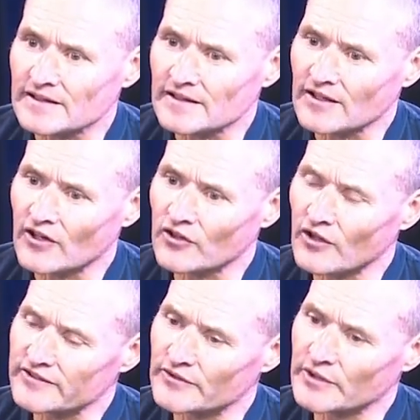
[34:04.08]
I'd
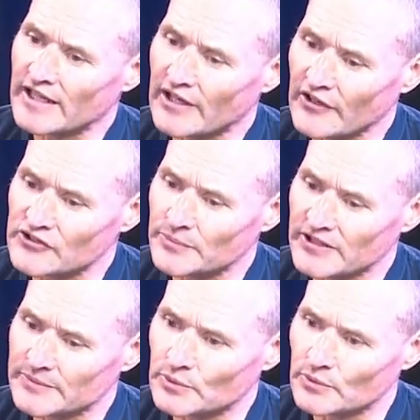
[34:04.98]
like to encourage
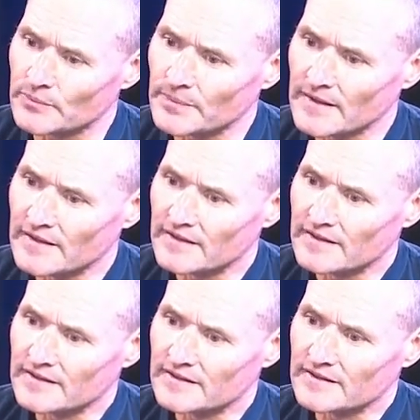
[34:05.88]
people,
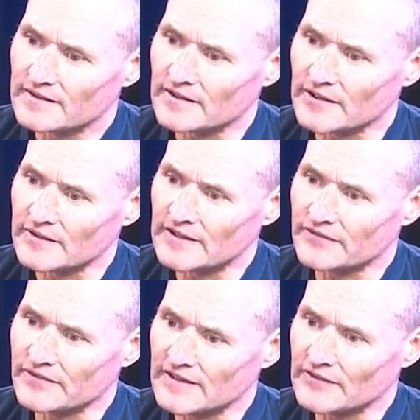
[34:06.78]

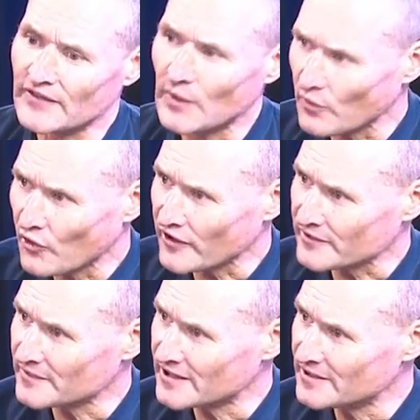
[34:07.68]
if they were like
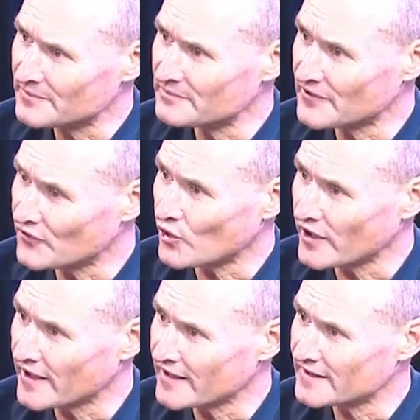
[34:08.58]
me
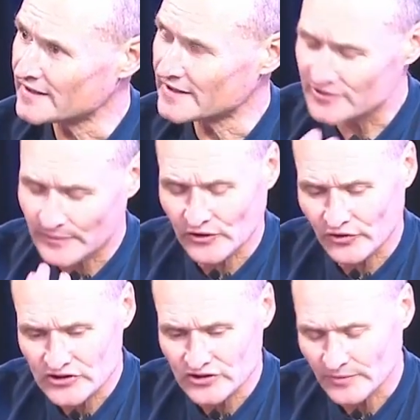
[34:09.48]
beforehand, yes, I'm a
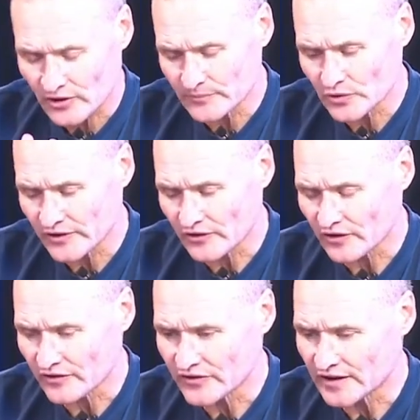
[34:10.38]
Christian, but I'm doing the
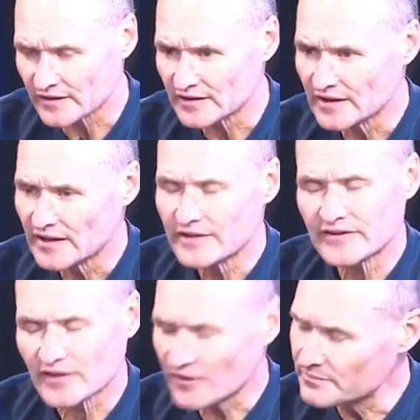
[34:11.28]
wrong thing,
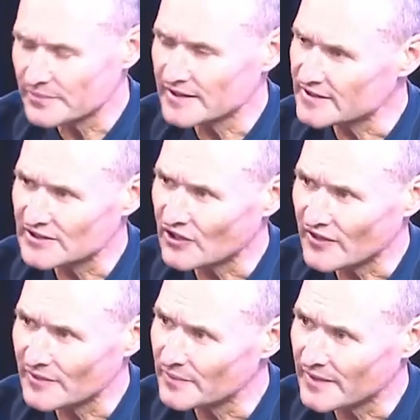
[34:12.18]
don't beat yourself
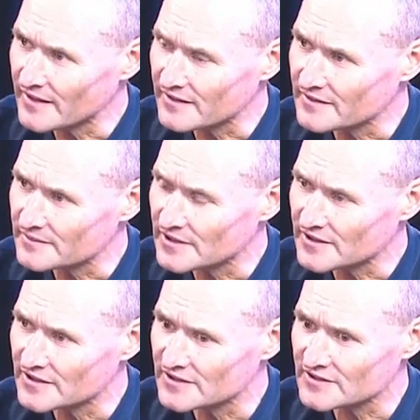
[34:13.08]
up about it,
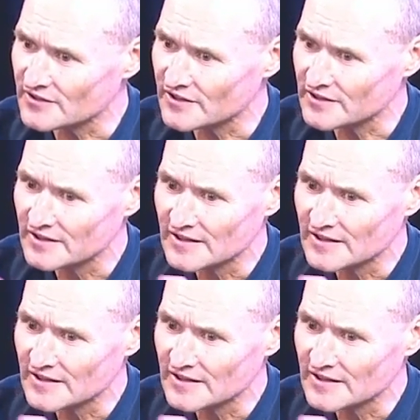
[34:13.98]
because like